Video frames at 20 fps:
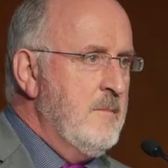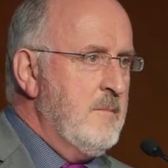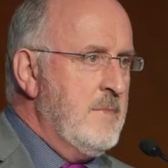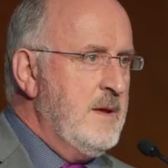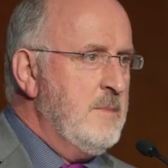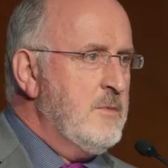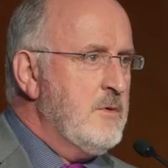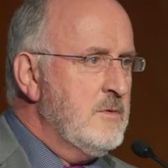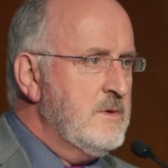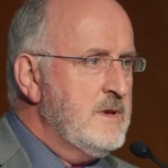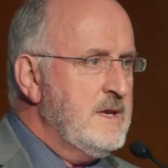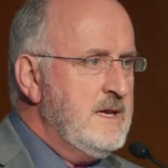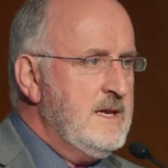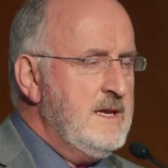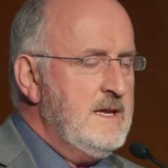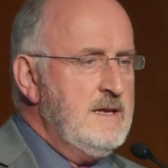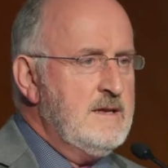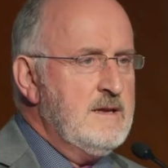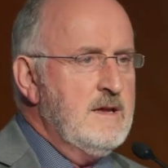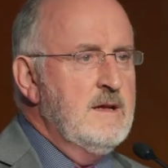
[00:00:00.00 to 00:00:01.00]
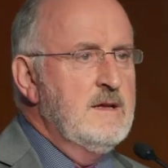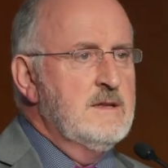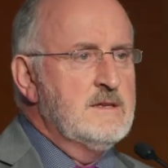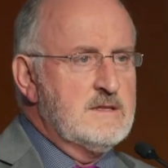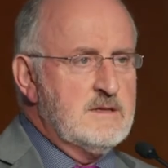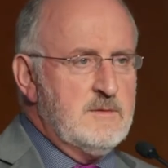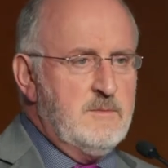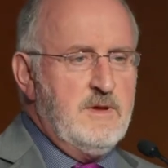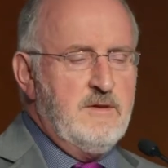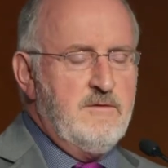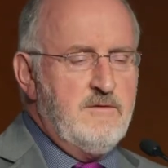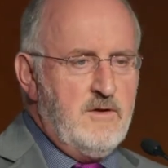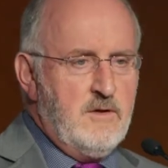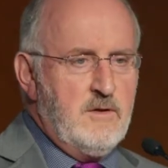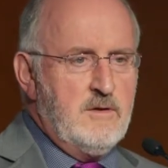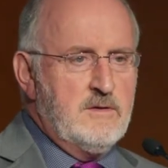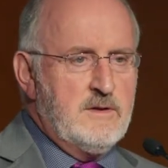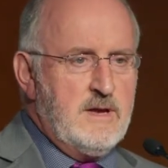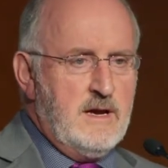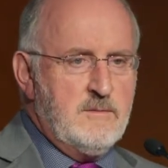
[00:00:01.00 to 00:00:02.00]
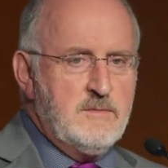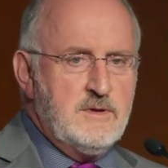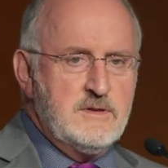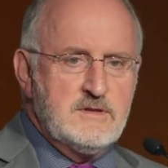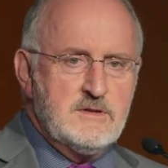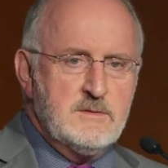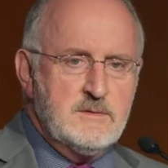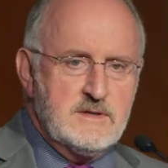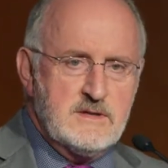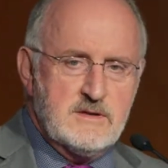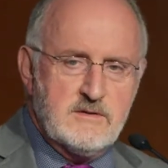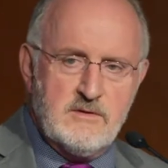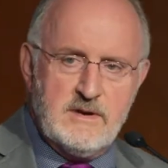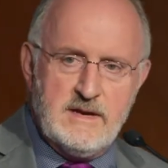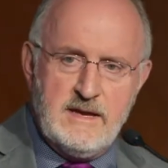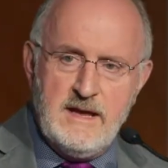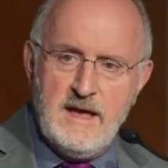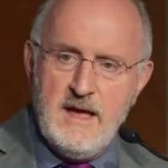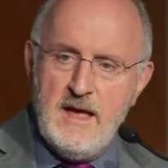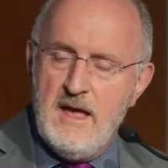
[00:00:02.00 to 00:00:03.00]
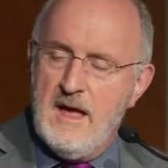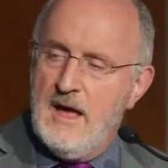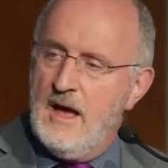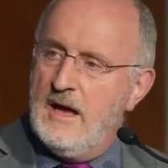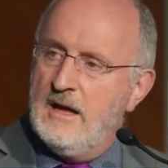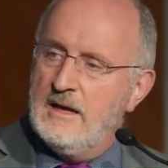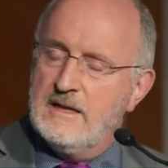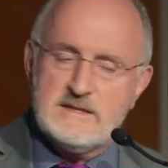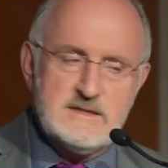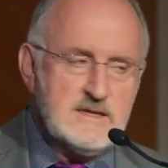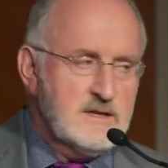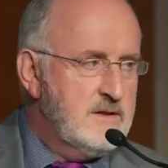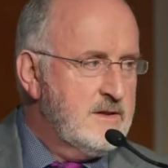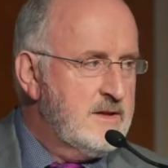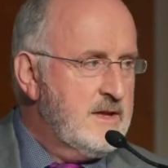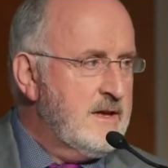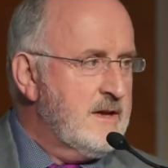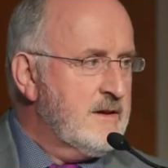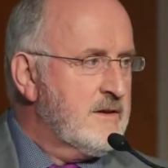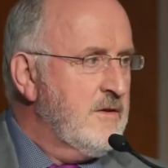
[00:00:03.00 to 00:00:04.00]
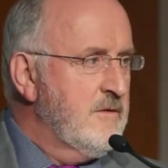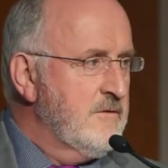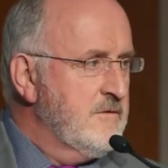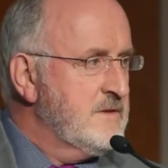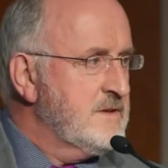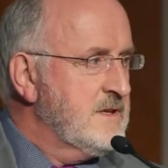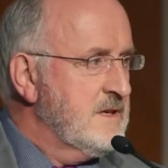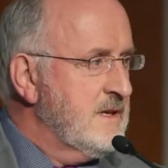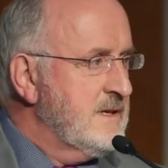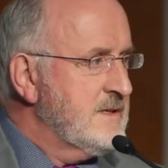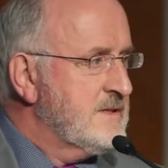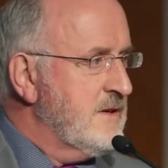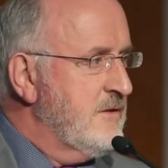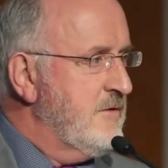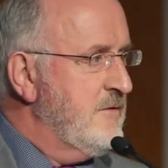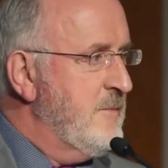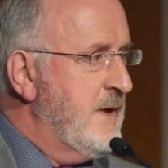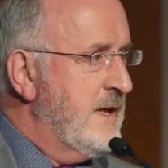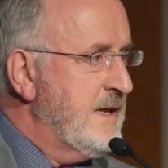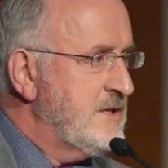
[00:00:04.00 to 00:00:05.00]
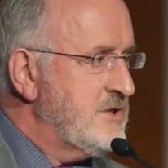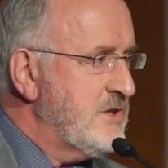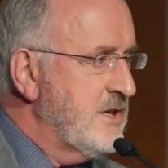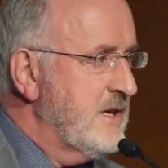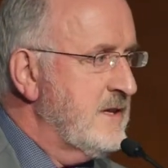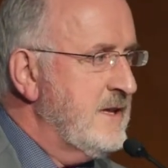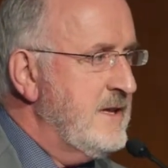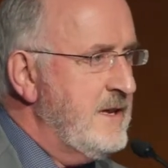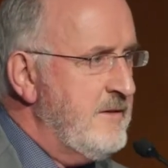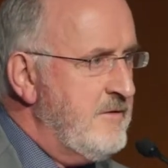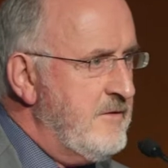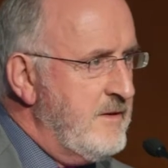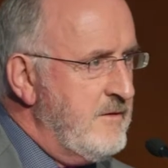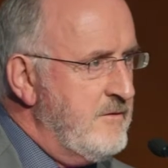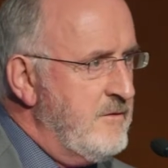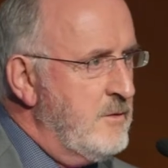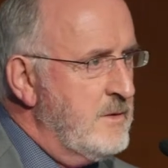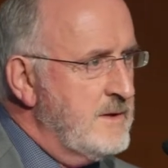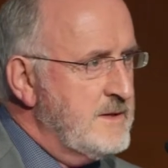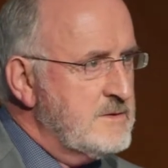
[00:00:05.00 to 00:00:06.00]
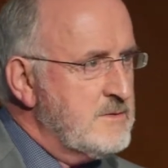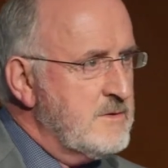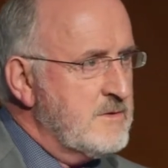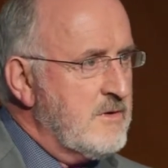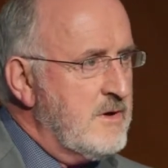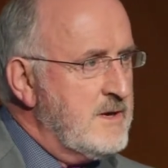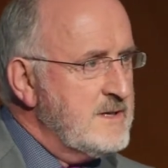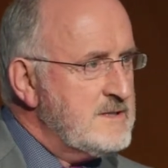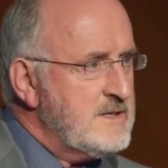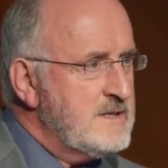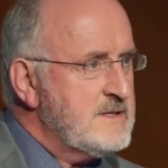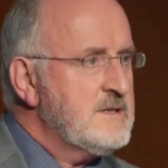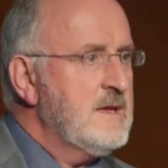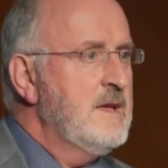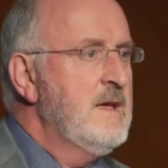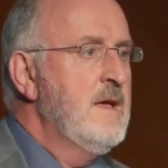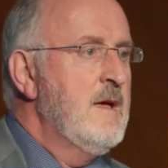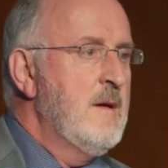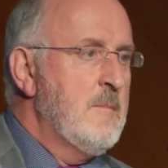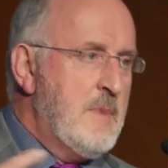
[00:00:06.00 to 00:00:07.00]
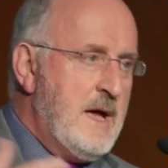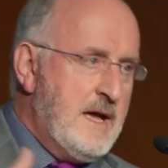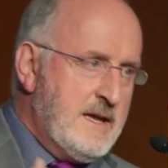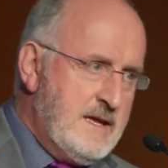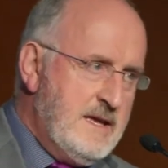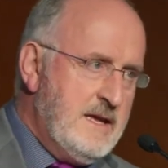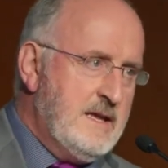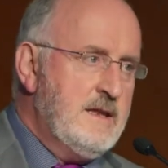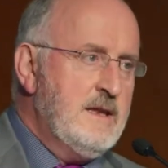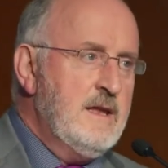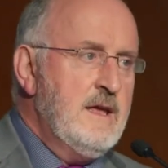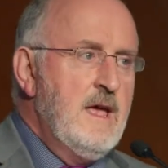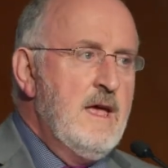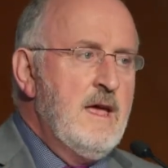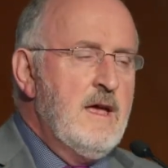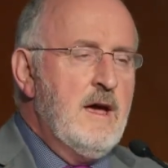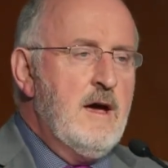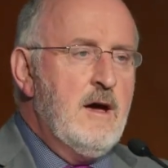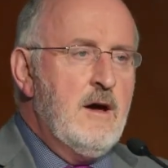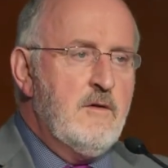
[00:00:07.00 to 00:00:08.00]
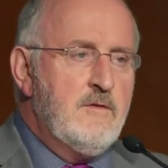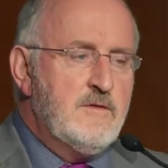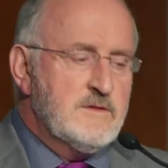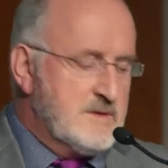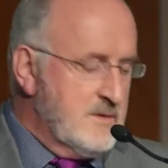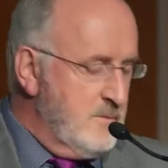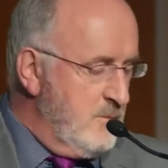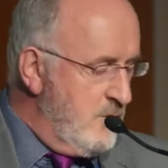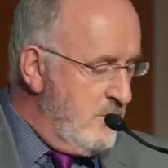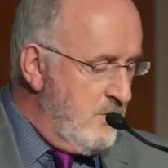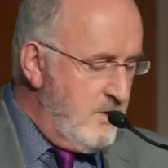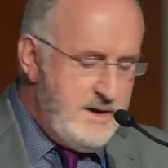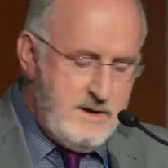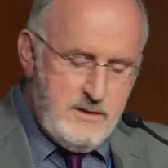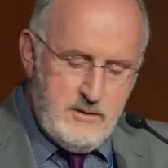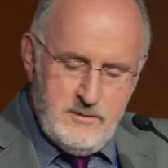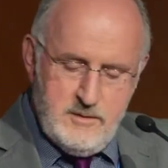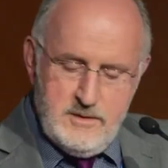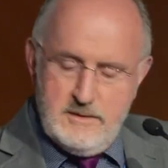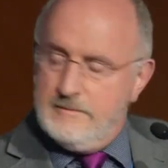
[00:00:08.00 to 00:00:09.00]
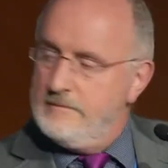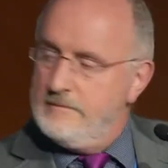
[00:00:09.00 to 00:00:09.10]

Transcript: People need to be followed up to a degree until they're confidently self-managing. And then if they fall into a crisis, back in for some more help.